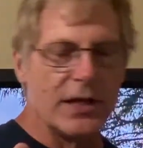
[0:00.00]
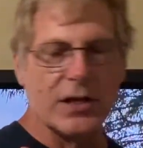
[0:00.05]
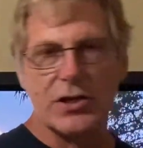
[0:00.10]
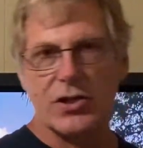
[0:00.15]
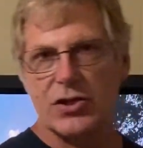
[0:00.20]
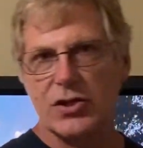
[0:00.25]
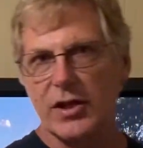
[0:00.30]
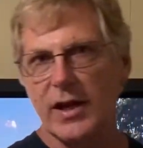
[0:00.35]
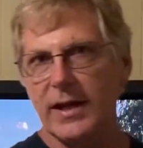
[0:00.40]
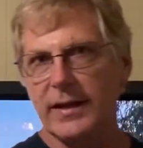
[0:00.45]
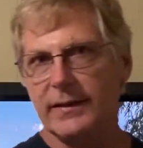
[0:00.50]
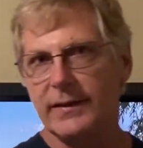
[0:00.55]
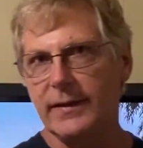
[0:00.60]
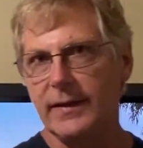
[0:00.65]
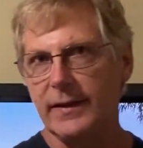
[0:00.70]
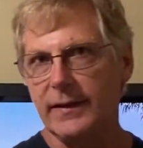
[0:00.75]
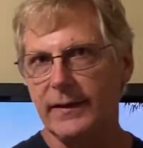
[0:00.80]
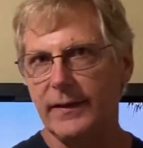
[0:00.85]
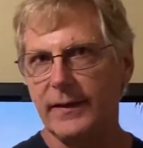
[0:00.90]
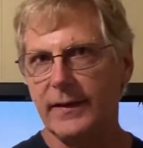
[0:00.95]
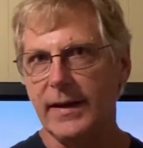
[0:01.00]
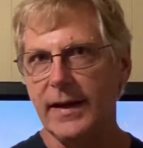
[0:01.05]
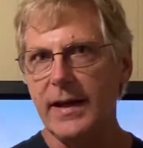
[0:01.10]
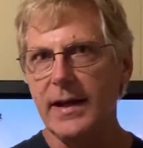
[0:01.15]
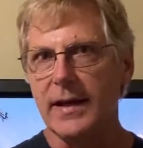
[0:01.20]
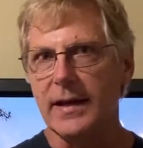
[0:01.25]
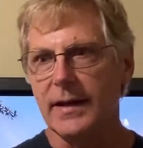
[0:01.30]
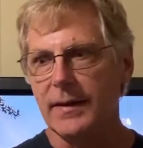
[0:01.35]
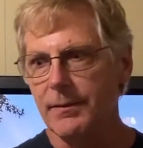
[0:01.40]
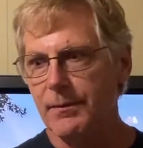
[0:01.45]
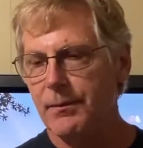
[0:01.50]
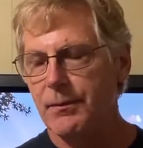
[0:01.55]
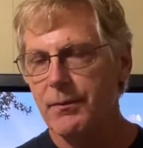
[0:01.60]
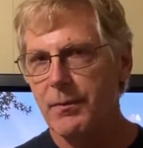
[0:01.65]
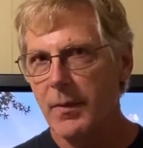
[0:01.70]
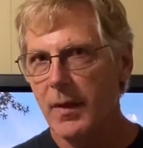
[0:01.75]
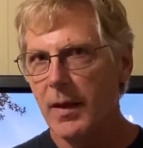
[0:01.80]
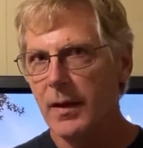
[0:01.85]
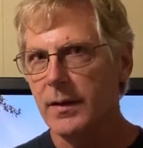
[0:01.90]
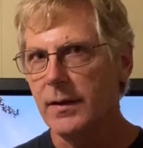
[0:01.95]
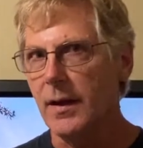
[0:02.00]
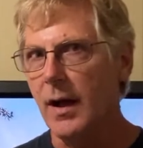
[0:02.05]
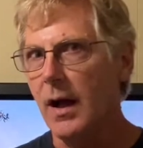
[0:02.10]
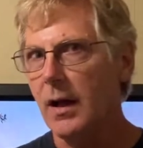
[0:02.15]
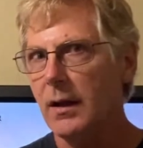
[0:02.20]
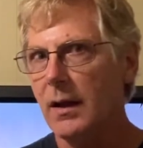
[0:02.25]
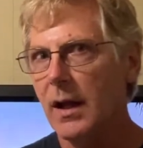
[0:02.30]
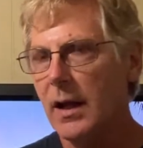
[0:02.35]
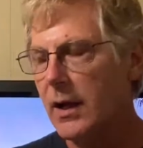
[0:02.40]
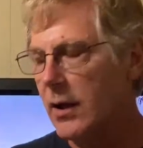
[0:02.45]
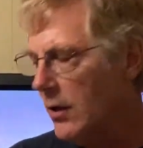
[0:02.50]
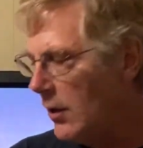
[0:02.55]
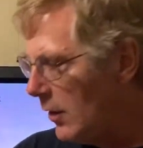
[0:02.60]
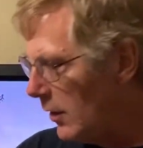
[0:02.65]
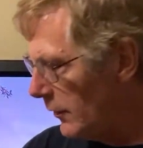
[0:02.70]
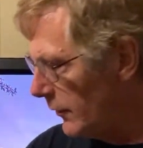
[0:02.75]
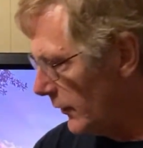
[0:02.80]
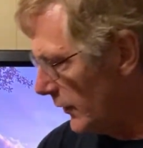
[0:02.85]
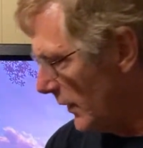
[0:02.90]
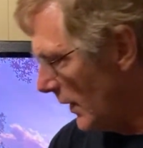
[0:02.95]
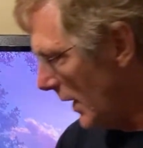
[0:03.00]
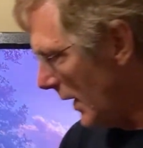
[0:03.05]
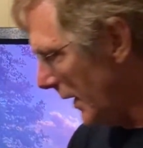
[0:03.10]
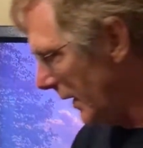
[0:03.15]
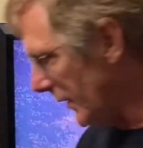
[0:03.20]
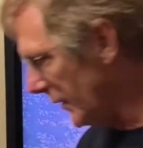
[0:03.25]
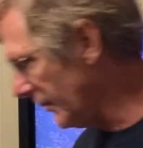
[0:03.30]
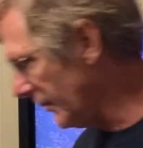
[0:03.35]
sheds his skin, not like all snakes,